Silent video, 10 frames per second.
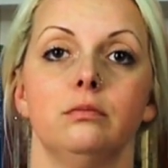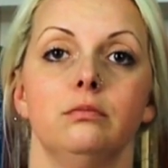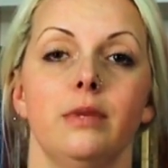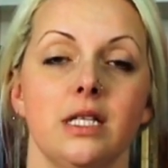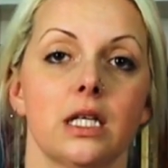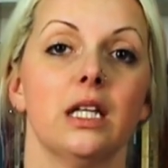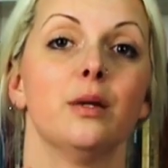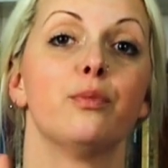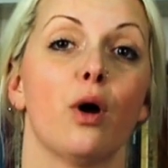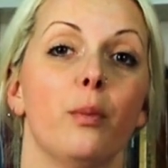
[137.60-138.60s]
basically the
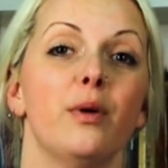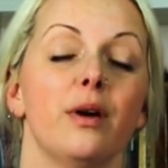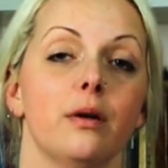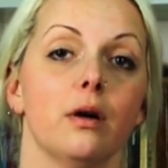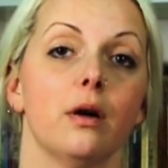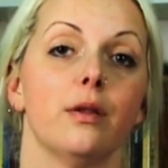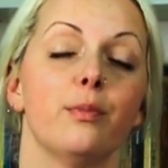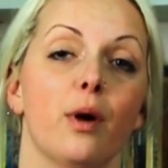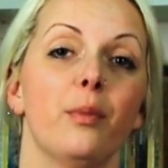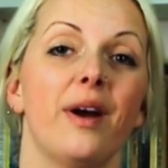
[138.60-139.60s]

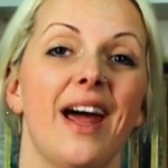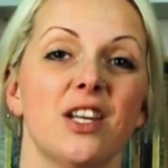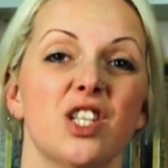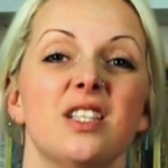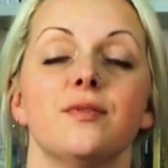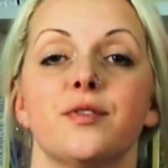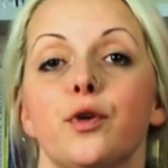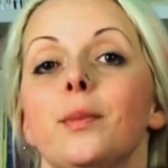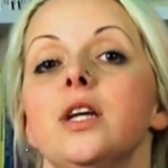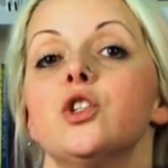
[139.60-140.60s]
proper adjectives
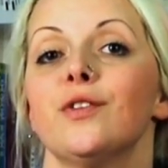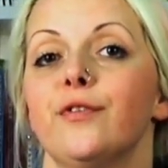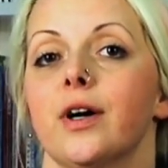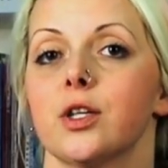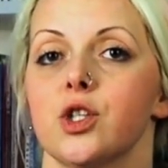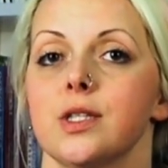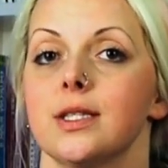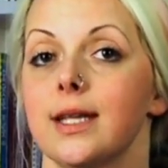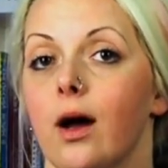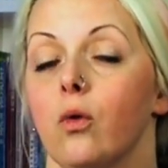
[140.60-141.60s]
formation
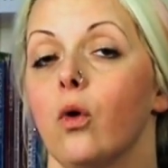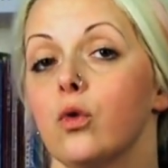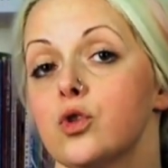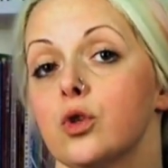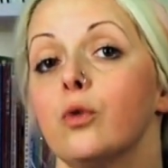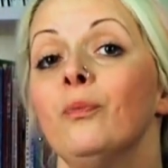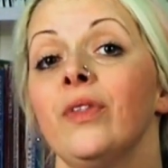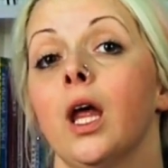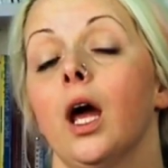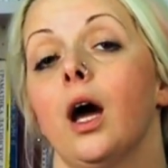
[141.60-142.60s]
functions. Now, also,
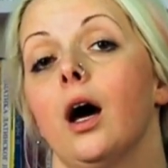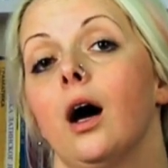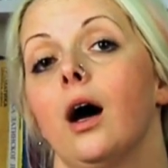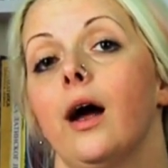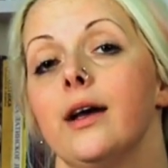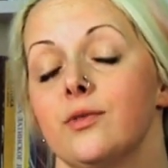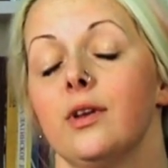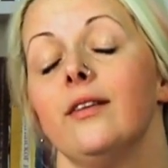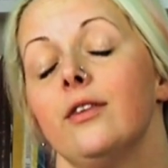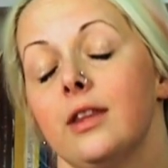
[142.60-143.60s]
as with
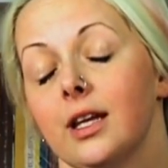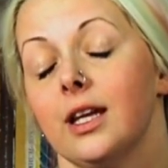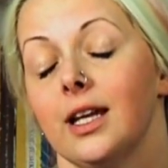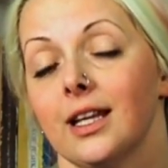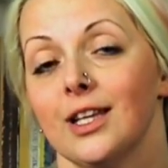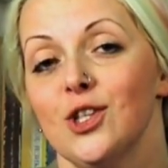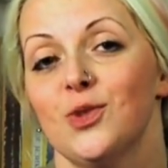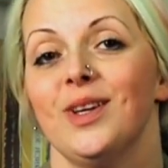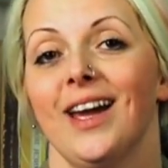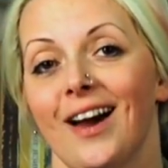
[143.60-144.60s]
everything in English,
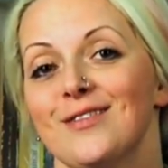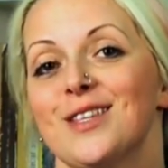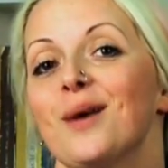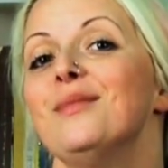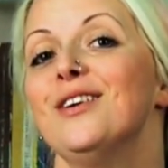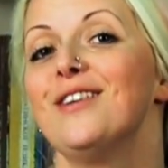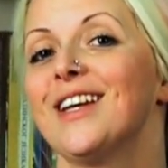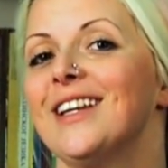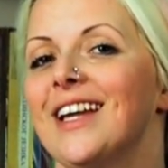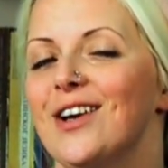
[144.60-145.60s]
we have some
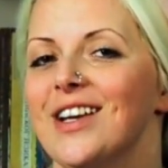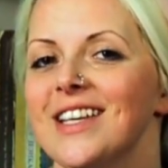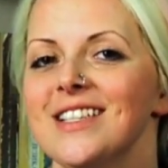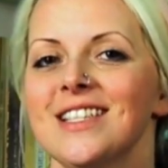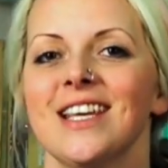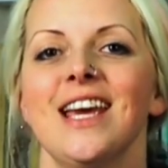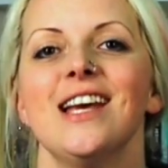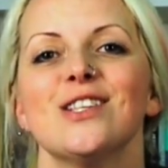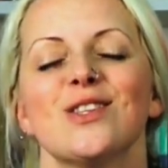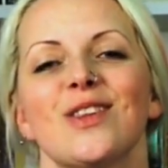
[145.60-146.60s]
irregularities.
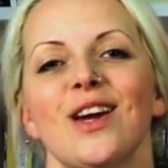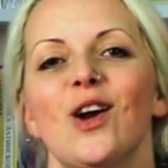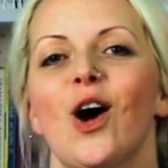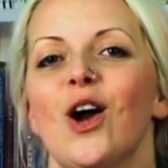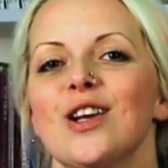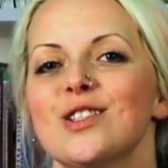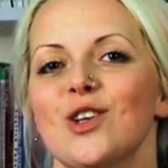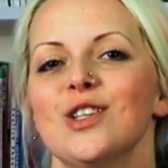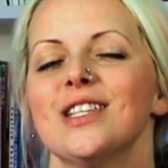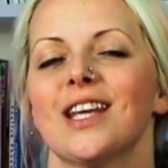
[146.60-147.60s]
So there are
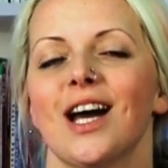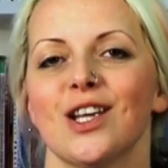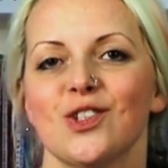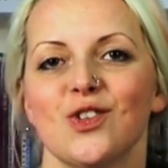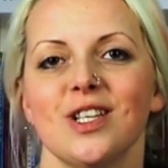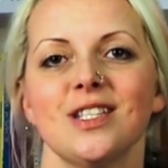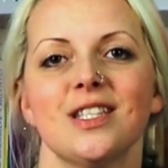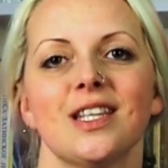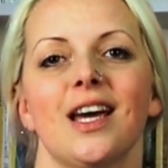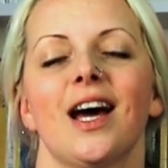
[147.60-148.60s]
certain
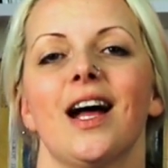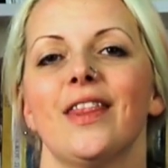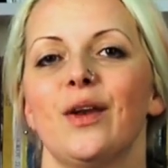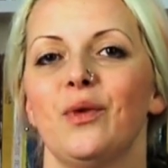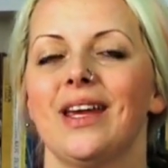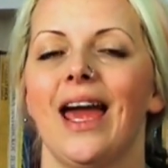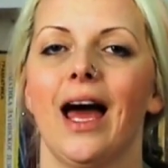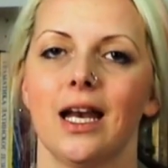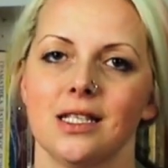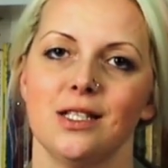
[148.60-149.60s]
countries that we
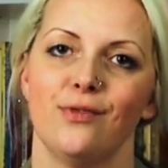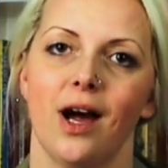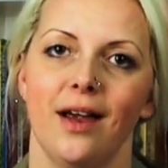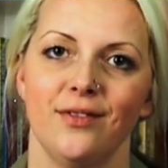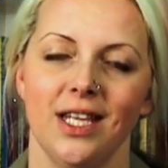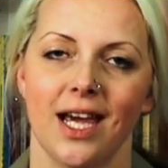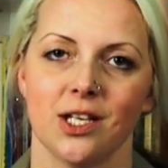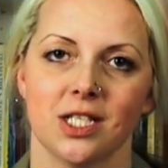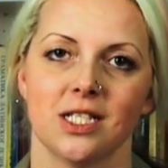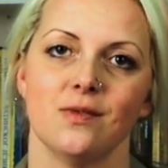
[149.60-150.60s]
cannot derive the
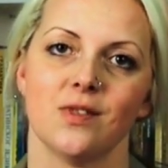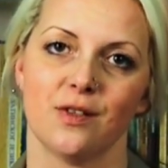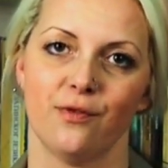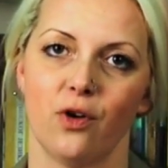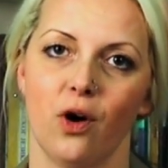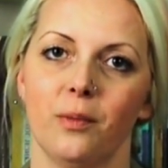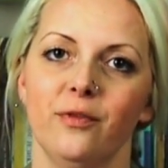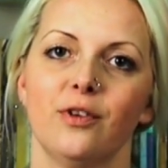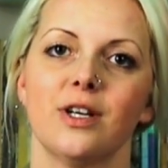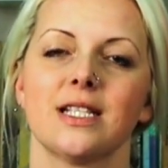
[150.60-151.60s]
adjectives from.
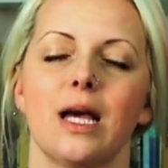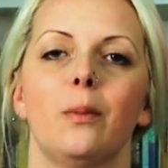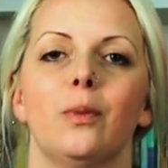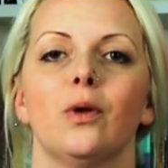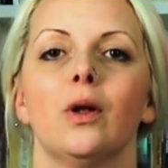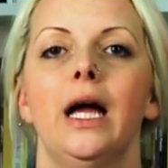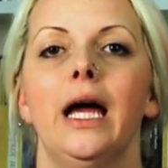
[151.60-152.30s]
For example,